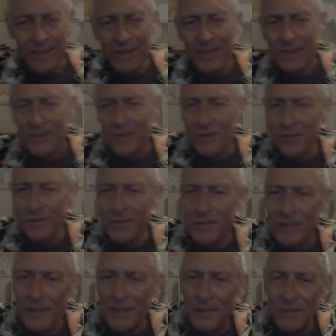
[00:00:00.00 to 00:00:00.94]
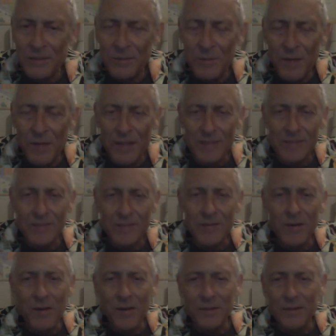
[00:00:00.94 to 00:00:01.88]
So let's get to my
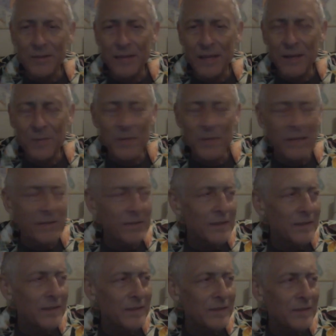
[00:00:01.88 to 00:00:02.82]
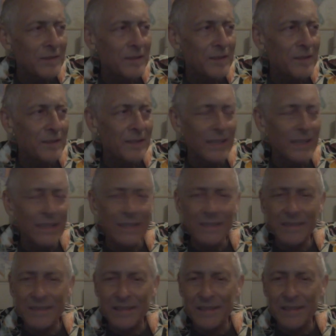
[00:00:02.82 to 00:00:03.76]
song now. My latest song
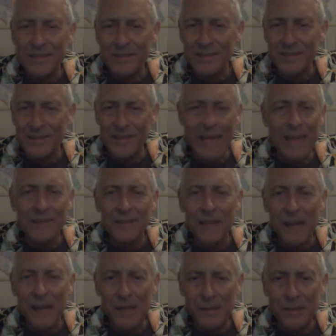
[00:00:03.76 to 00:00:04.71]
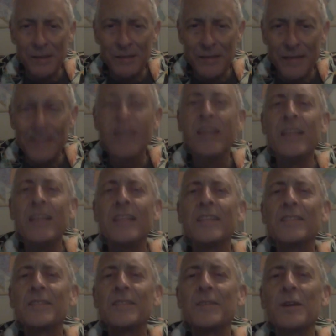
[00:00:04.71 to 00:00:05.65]
is satire on that.
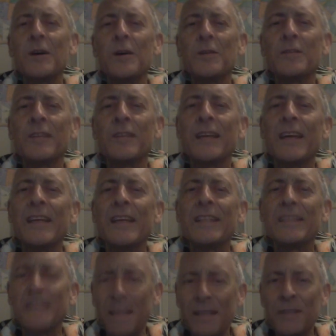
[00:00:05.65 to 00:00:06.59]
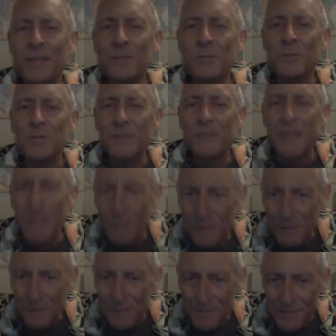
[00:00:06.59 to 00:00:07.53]
It's called Terrible
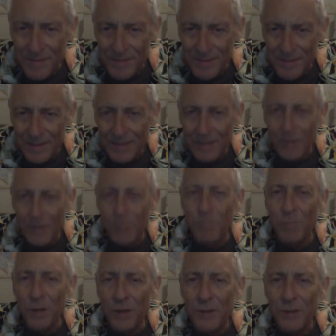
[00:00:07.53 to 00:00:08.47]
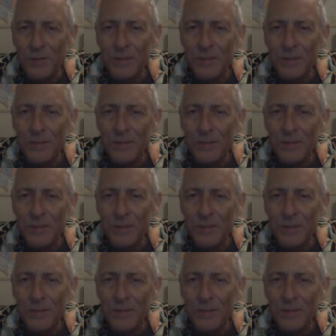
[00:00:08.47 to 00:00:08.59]
Tariffs Burn